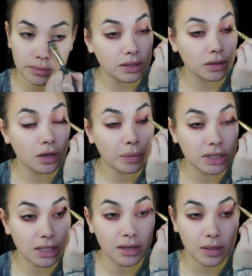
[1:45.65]
So I'm not
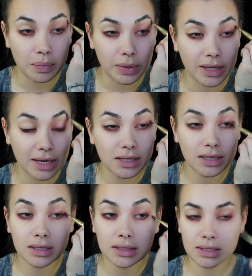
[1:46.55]
particularly
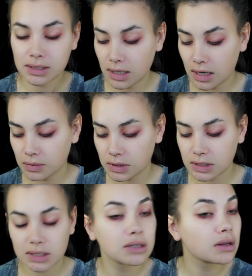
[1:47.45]
blending this, I'm
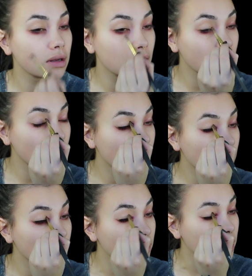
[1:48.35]
just
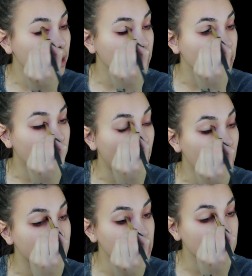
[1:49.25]
making it
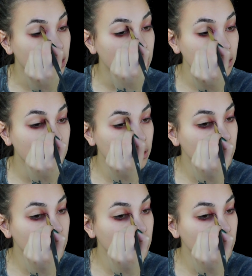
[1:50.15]
patchier.